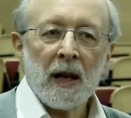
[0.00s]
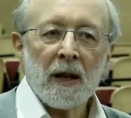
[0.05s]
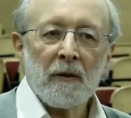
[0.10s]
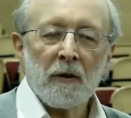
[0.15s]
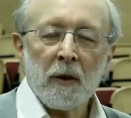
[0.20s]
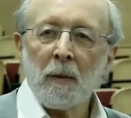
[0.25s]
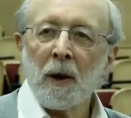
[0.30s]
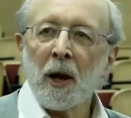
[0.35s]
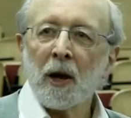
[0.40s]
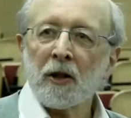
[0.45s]
If
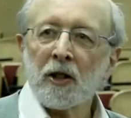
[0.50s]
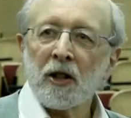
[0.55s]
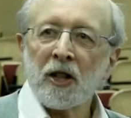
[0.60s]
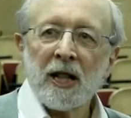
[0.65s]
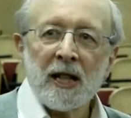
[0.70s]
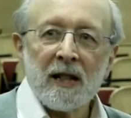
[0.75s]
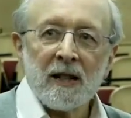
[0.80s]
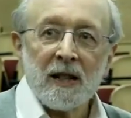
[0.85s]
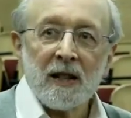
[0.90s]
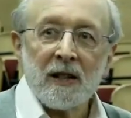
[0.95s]
the plant is
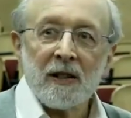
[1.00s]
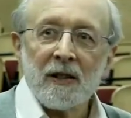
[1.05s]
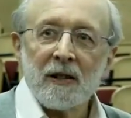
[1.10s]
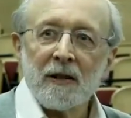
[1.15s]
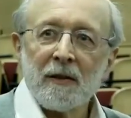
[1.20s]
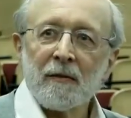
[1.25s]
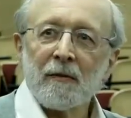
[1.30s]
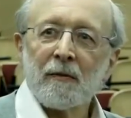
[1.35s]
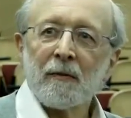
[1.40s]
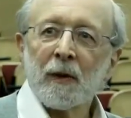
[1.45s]
heated
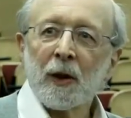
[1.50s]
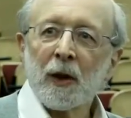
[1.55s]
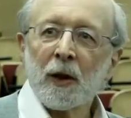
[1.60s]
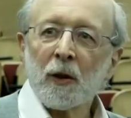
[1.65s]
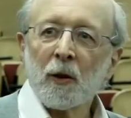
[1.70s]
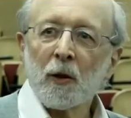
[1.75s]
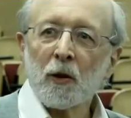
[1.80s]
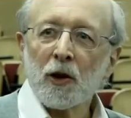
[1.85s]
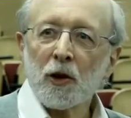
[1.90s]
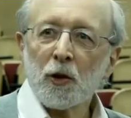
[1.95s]

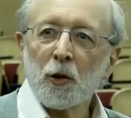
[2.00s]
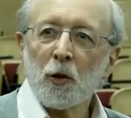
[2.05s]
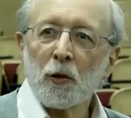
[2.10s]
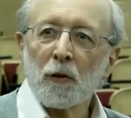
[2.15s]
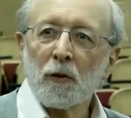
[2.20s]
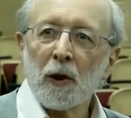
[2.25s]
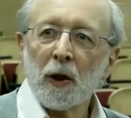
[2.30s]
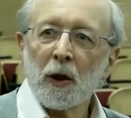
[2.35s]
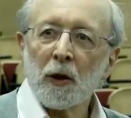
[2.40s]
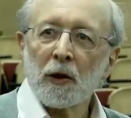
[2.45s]
or stored
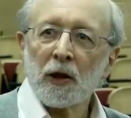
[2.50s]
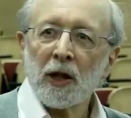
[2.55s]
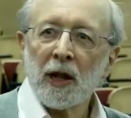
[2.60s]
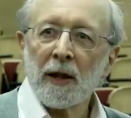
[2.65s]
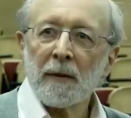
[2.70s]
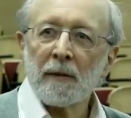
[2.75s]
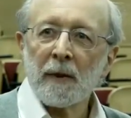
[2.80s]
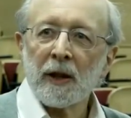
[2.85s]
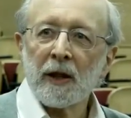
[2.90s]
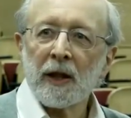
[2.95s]
for a long
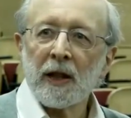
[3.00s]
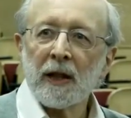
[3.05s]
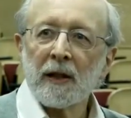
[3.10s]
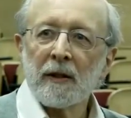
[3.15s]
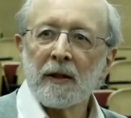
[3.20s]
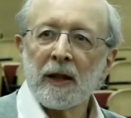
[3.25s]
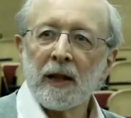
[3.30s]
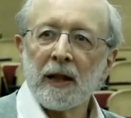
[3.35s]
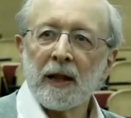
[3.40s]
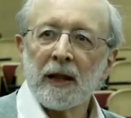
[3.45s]
time, then
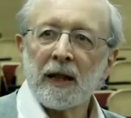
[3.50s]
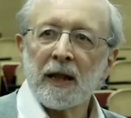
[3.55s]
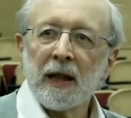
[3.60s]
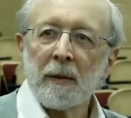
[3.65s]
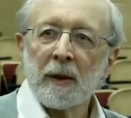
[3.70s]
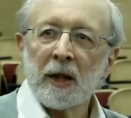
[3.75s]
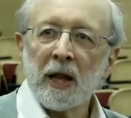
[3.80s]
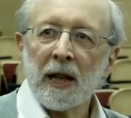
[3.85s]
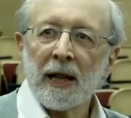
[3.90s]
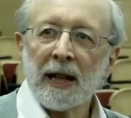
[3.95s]
the
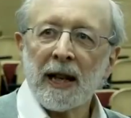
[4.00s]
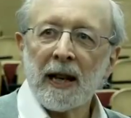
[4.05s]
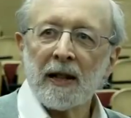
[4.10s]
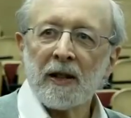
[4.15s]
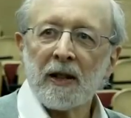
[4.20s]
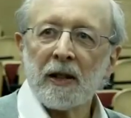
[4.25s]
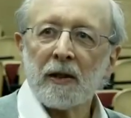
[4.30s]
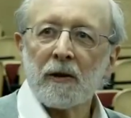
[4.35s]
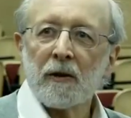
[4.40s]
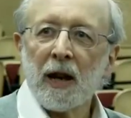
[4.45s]
cannabidiolic
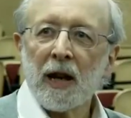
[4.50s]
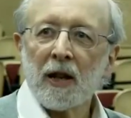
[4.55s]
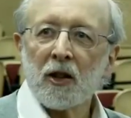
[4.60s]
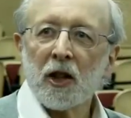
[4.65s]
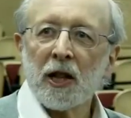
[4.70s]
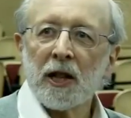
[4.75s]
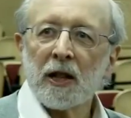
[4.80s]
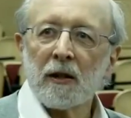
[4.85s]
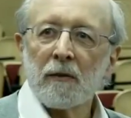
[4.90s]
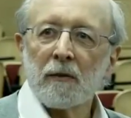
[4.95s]
acid
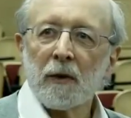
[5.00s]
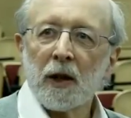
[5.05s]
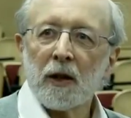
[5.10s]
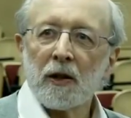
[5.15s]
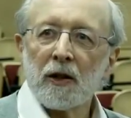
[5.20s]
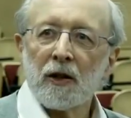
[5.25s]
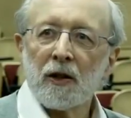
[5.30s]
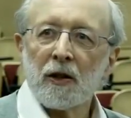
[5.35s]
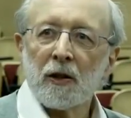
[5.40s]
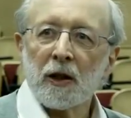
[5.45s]
gradually
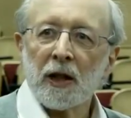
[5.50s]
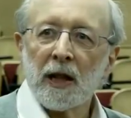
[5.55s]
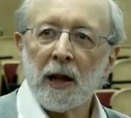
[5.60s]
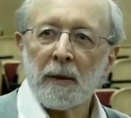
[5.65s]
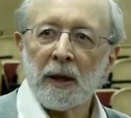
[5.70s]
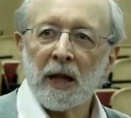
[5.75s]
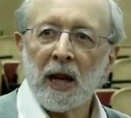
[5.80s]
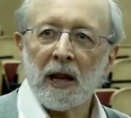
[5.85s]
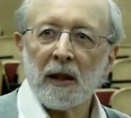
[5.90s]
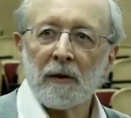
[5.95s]
converts to
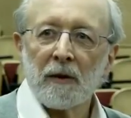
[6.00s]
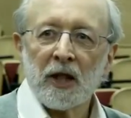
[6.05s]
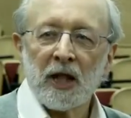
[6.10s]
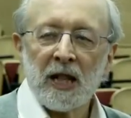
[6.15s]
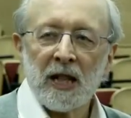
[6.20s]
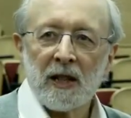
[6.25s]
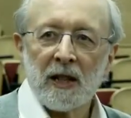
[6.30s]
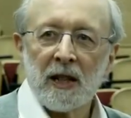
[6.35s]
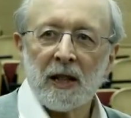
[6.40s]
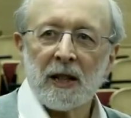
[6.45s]
cannabidiol. If it's
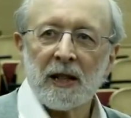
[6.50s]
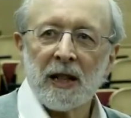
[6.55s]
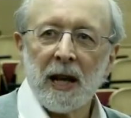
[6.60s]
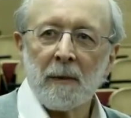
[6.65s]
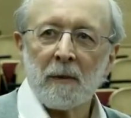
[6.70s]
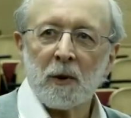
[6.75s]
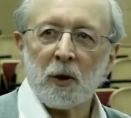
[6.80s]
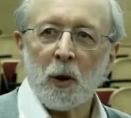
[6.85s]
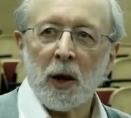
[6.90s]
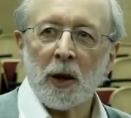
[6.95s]
heated, it
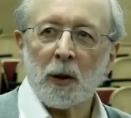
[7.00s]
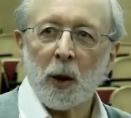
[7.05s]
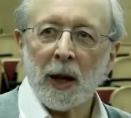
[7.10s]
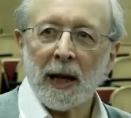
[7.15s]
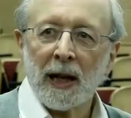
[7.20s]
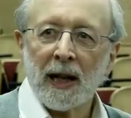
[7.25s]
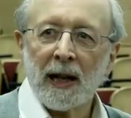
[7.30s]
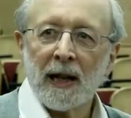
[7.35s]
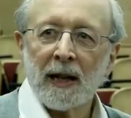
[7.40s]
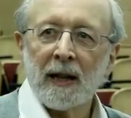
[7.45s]
happens quite
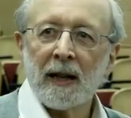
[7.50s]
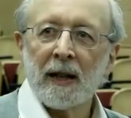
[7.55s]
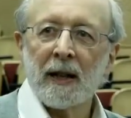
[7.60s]
quickly.